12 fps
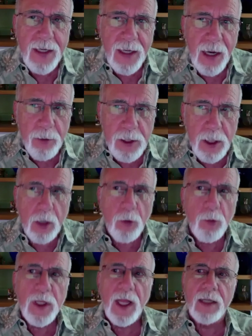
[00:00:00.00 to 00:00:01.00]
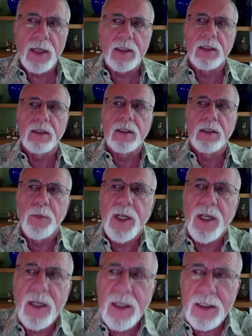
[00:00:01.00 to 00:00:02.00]
I was a little reluctant
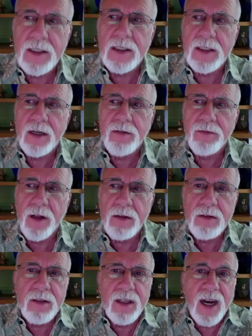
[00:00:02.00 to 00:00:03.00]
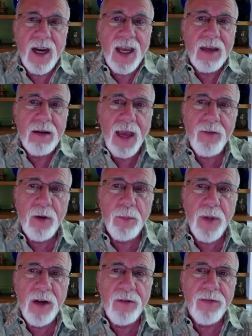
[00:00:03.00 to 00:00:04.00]
because I felt that I haven't
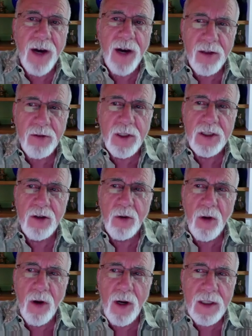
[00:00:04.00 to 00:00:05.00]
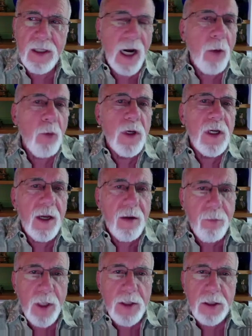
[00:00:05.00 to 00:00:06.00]
been a father in so long that I wouldn't
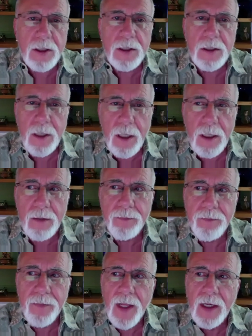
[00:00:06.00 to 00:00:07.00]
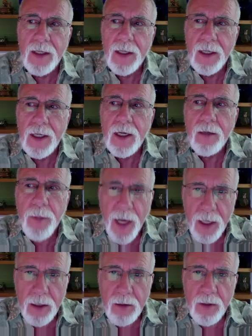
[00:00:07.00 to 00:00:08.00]
have much to say. But
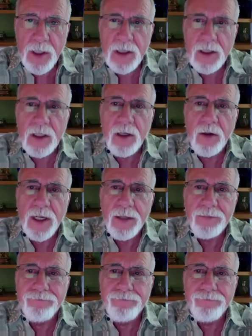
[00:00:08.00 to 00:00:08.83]
I agreed to do it.